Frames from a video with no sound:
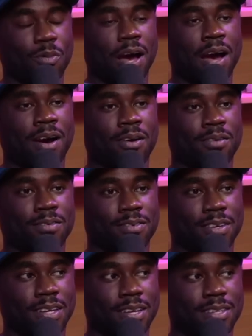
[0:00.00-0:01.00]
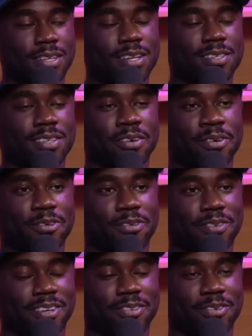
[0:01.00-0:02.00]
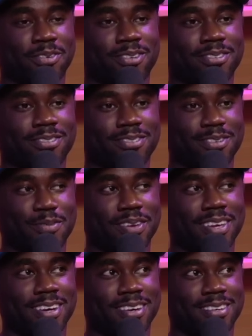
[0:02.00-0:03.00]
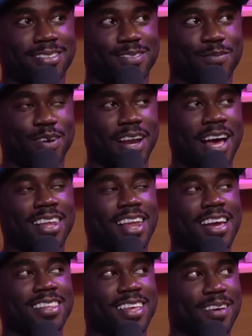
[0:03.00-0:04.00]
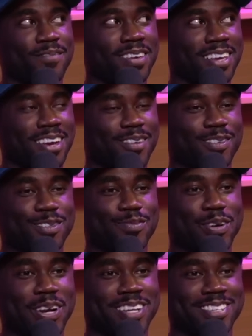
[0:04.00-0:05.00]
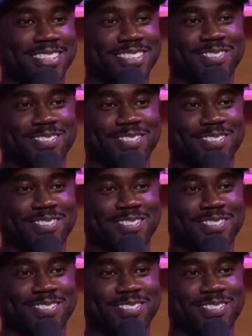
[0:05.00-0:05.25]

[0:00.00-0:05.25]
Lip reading: Wow. Dennis Leary would have been cool for Miguel. But I like that Miguel was British